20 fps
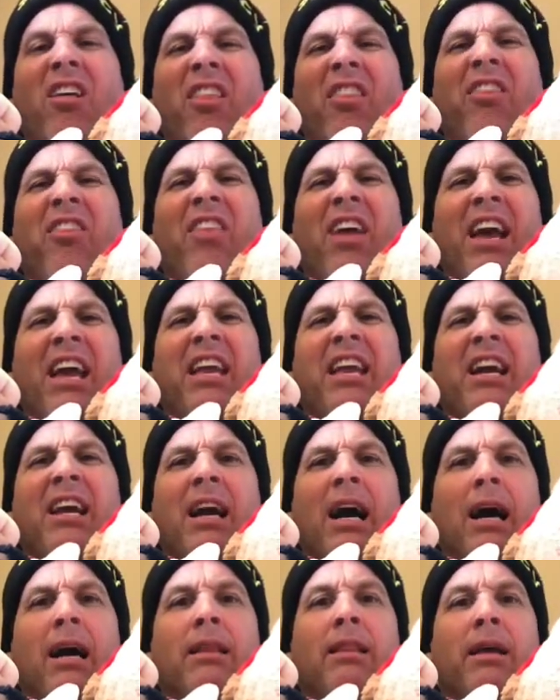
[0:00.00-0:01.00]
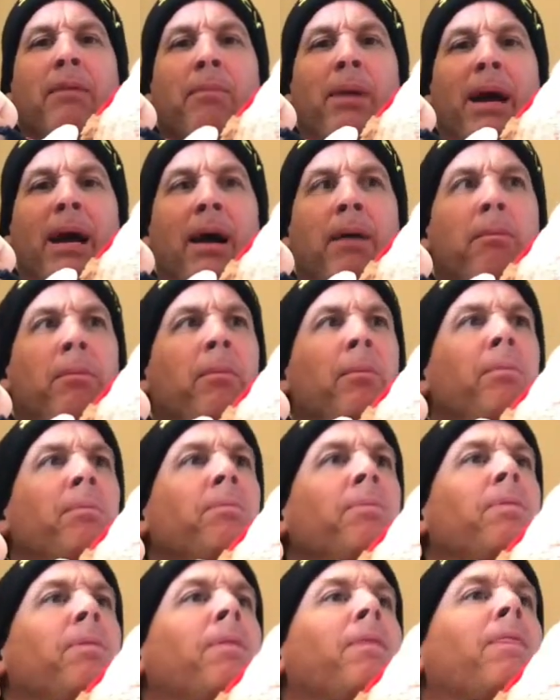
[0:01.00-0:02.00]
Thank you kindly, ma'am,"
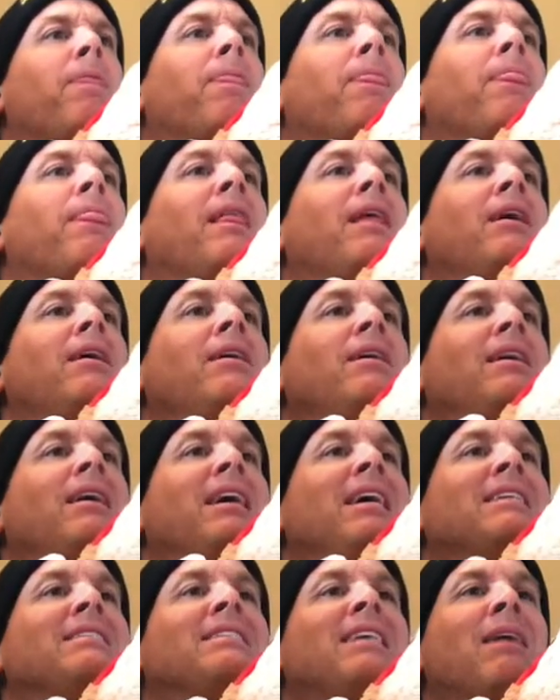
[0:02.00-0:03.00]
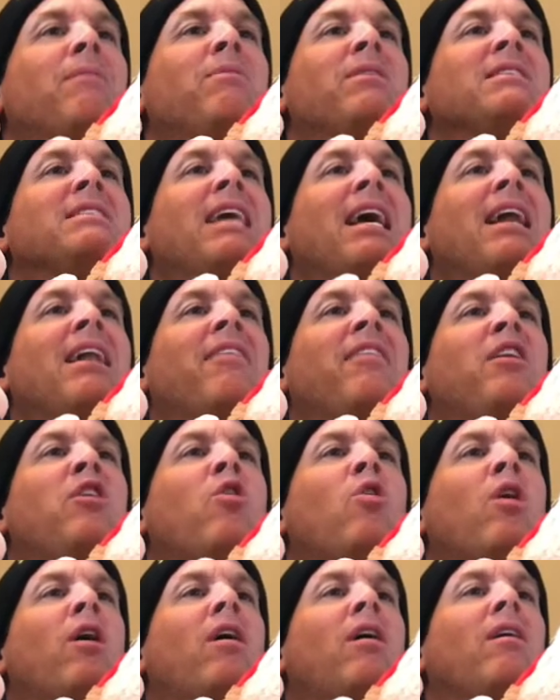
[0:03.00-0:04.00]
he said with his hand on
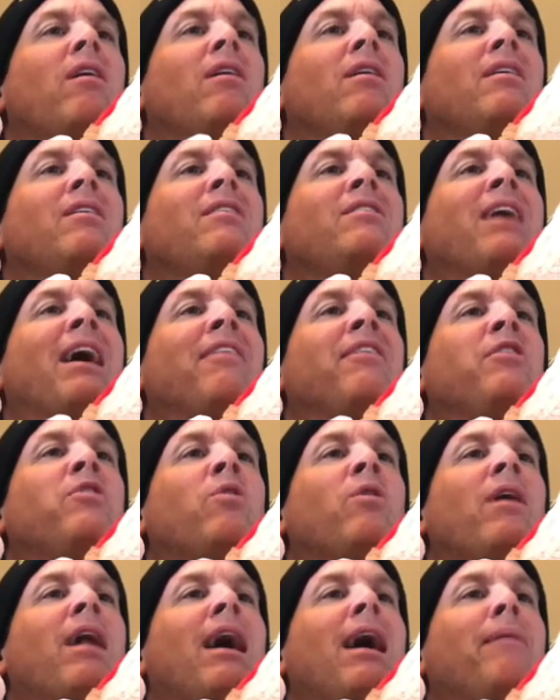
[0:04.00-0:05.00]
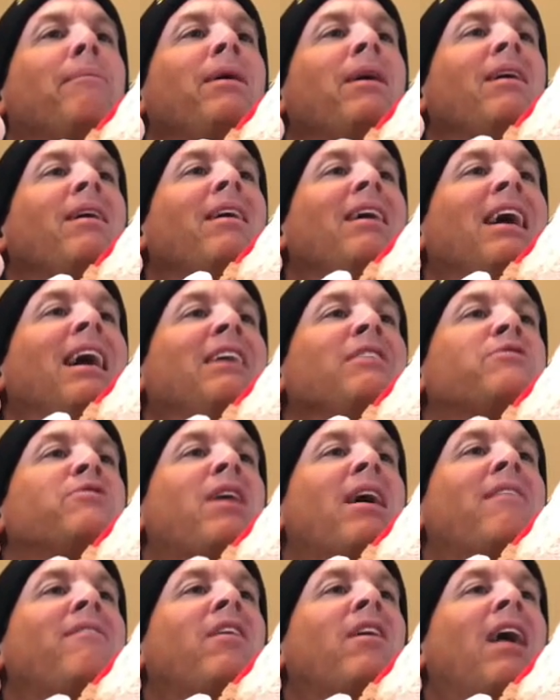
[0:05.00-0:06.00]
the doorknob, and
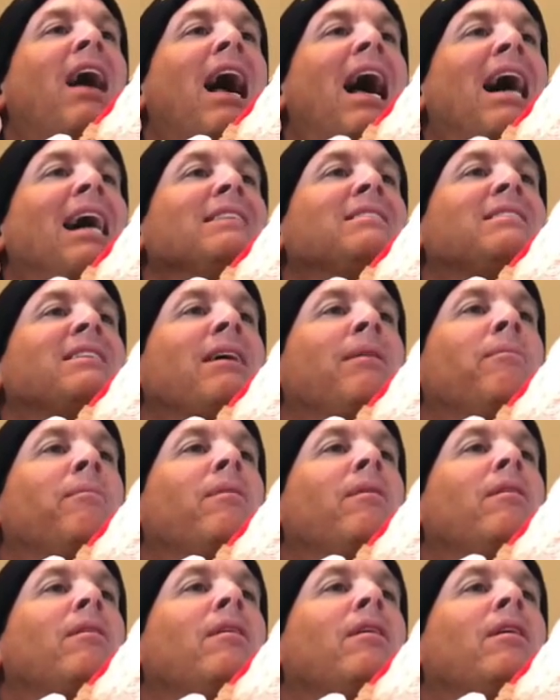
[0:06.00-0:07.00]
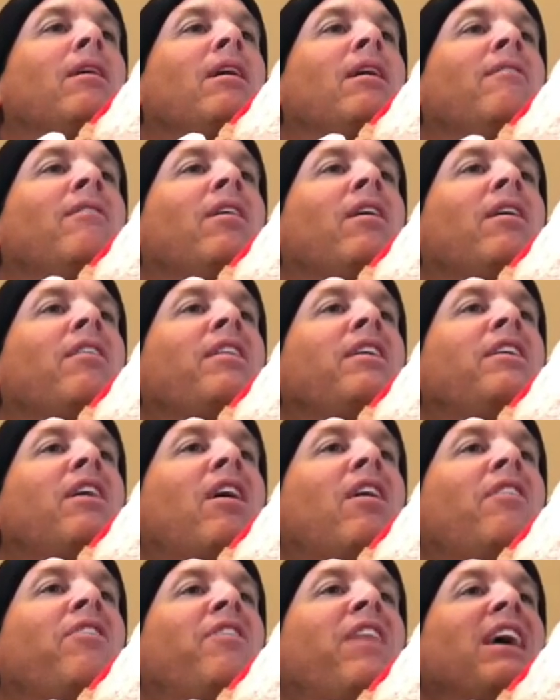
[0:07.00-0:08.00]
Trevor asked him, of all the
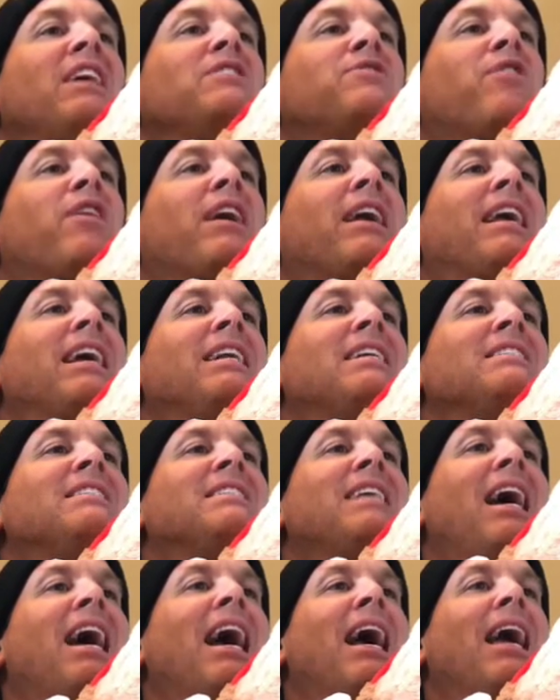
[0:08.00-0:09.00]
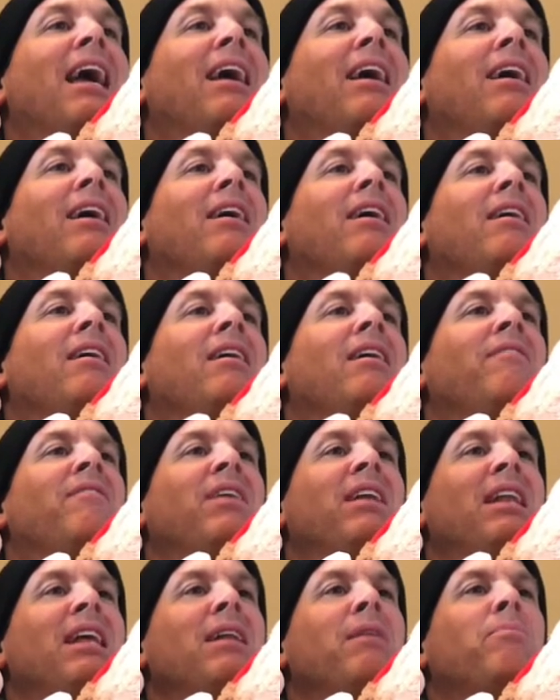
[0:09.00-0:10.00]
darn things for a kid to say, if
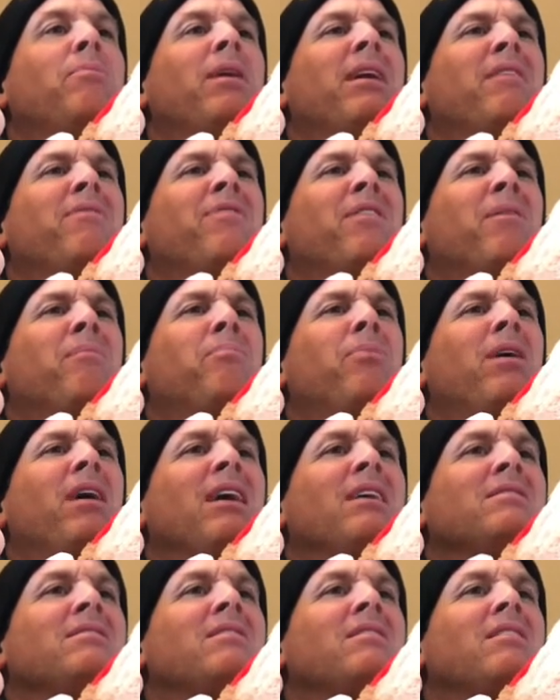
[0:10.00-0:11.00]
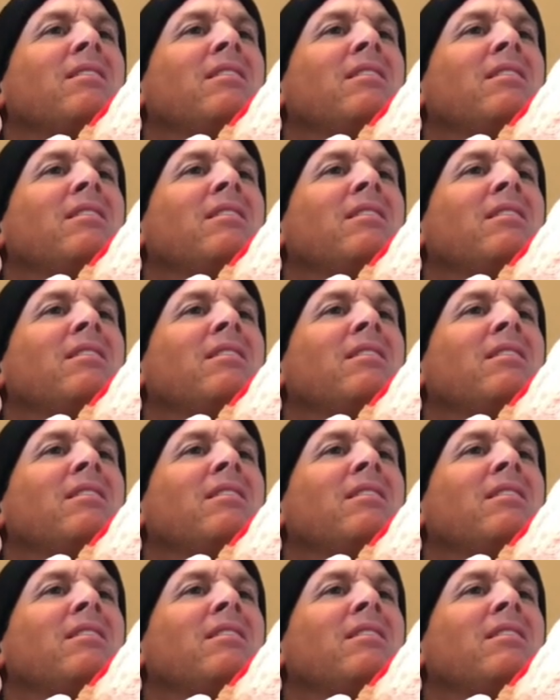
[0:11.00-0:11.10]
he needed money for the bus.